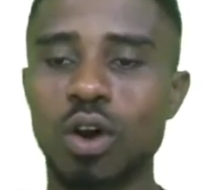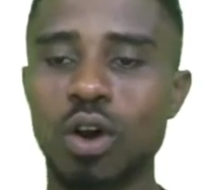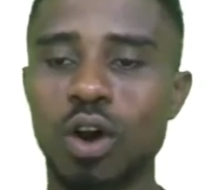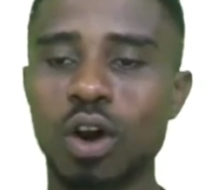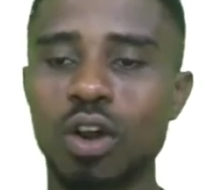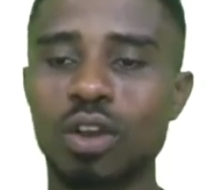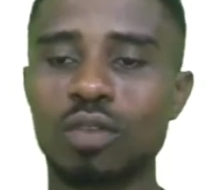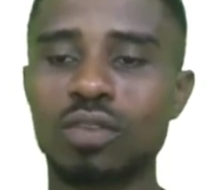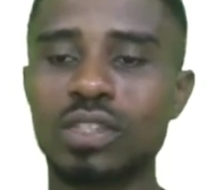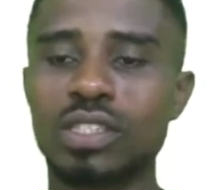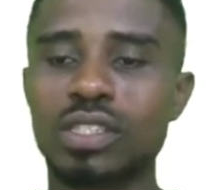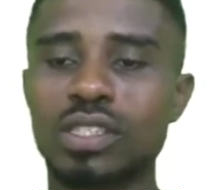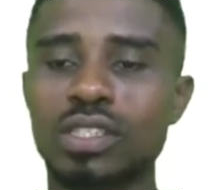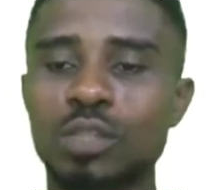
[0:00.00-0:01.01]
all of
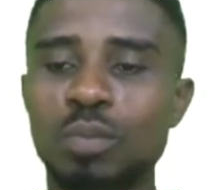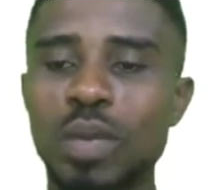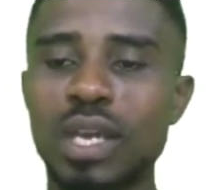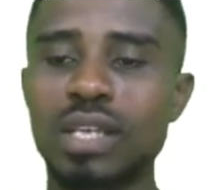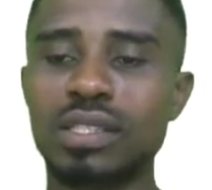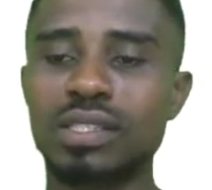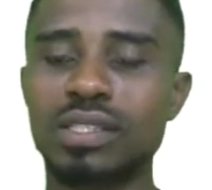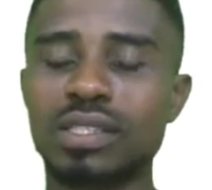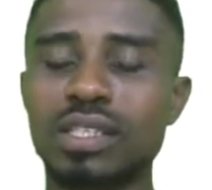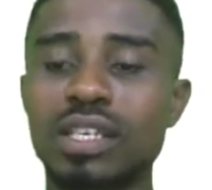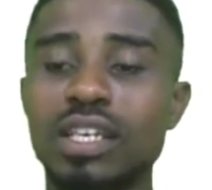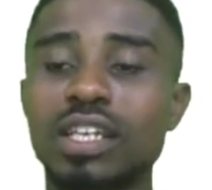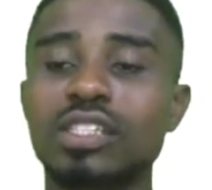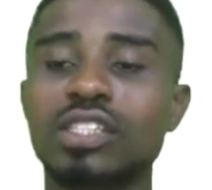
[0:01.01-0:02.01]
its space
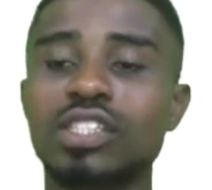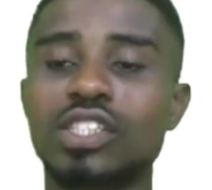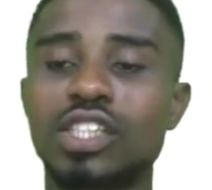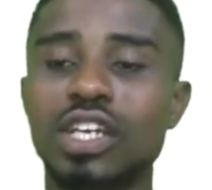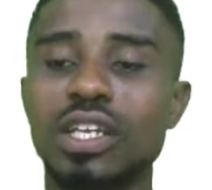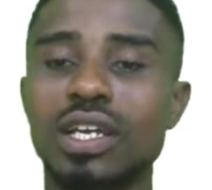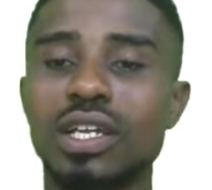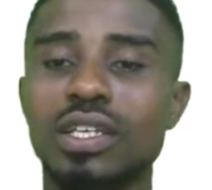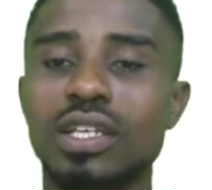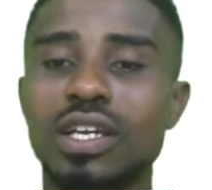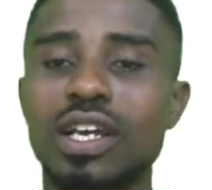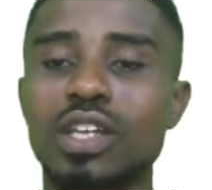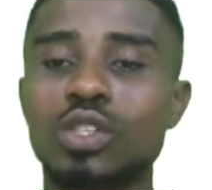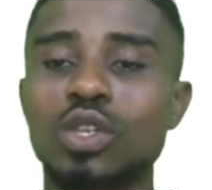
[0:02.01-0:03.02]
is shaded.
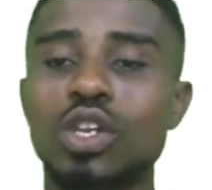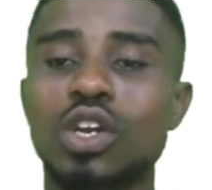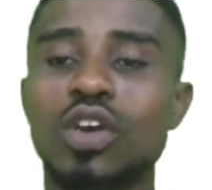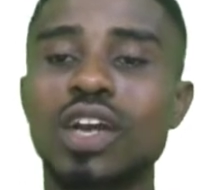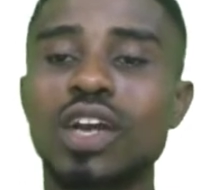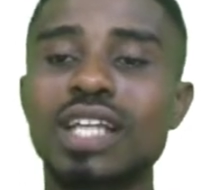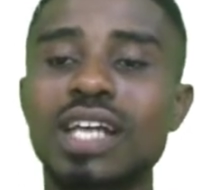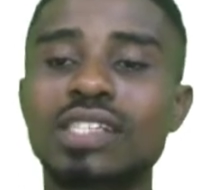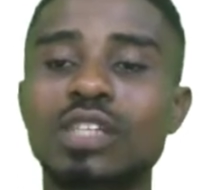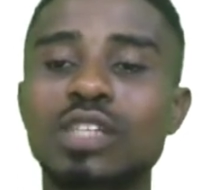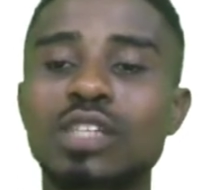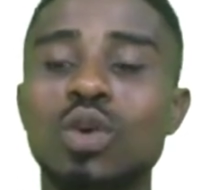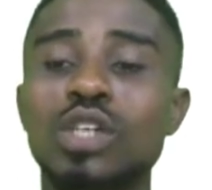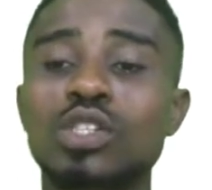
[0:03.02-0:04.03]
So the correct
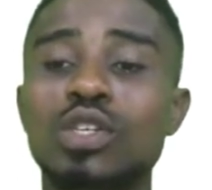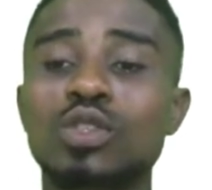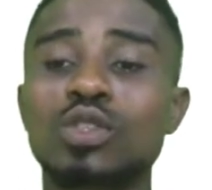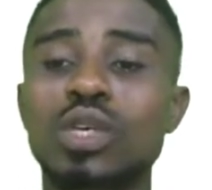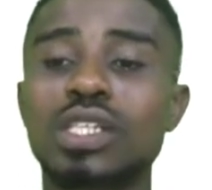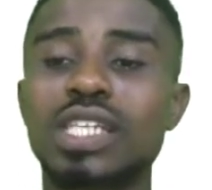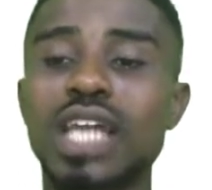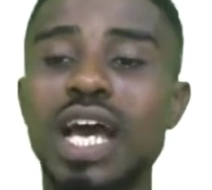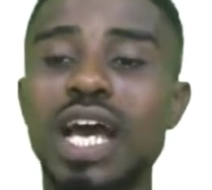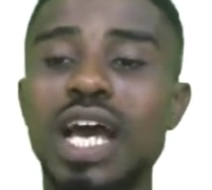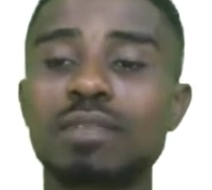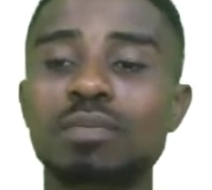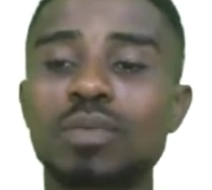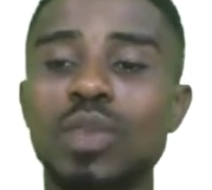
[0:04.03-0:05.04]
answer to question
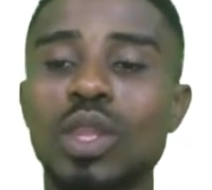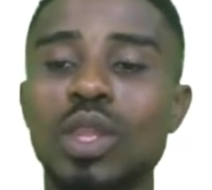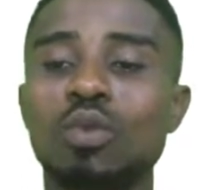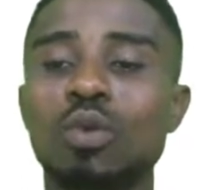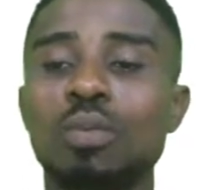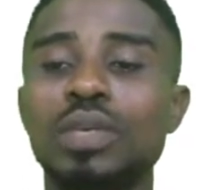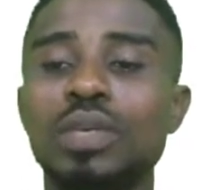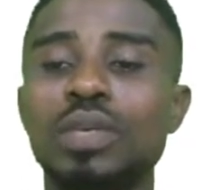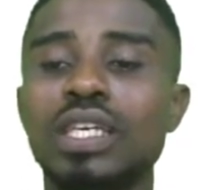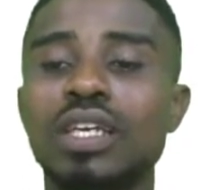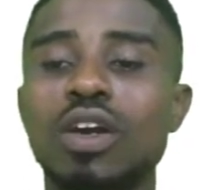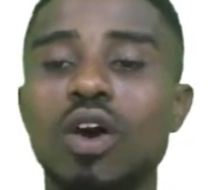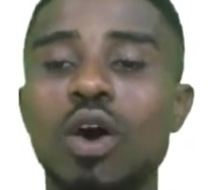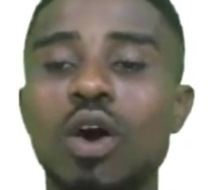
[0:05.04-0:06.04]
29 will be
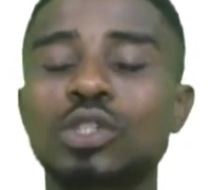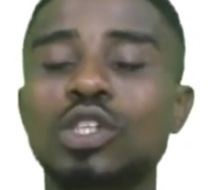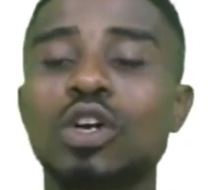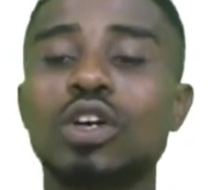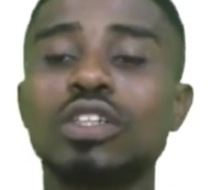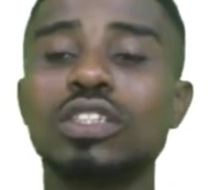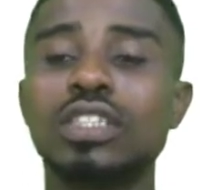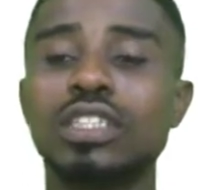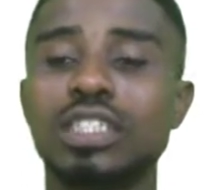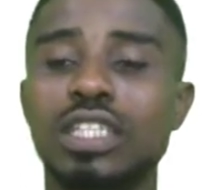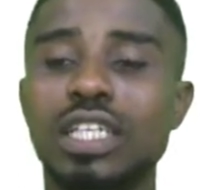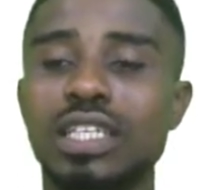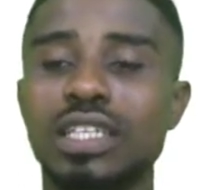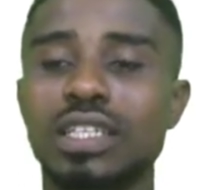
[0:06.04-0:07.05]
option
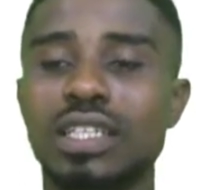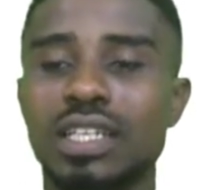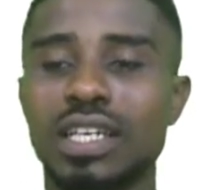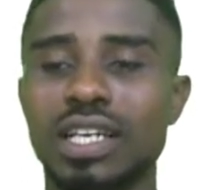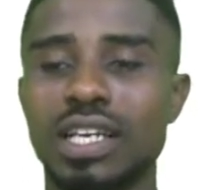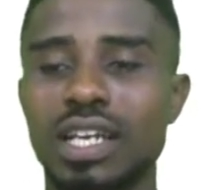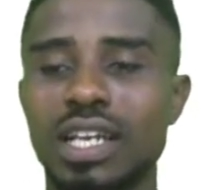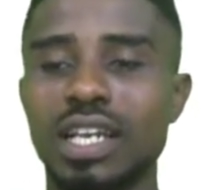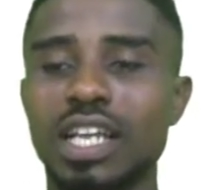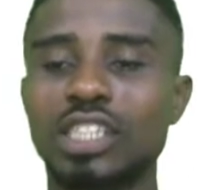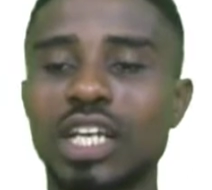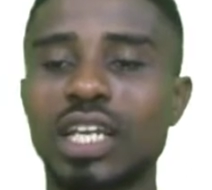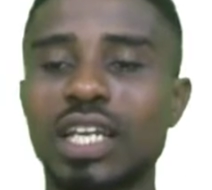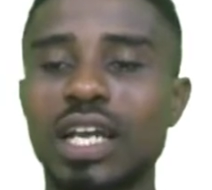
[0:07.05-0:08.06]
D.
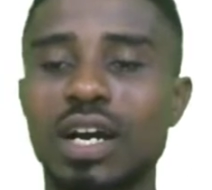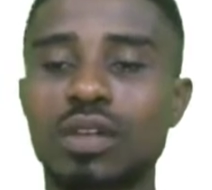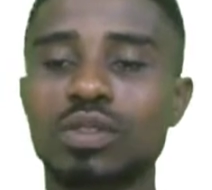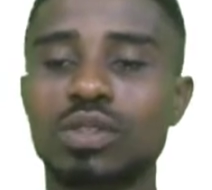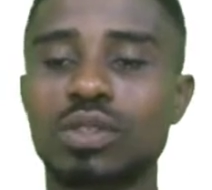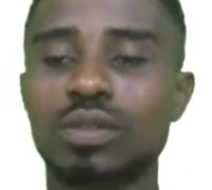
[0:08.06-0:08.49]
Let's check it out.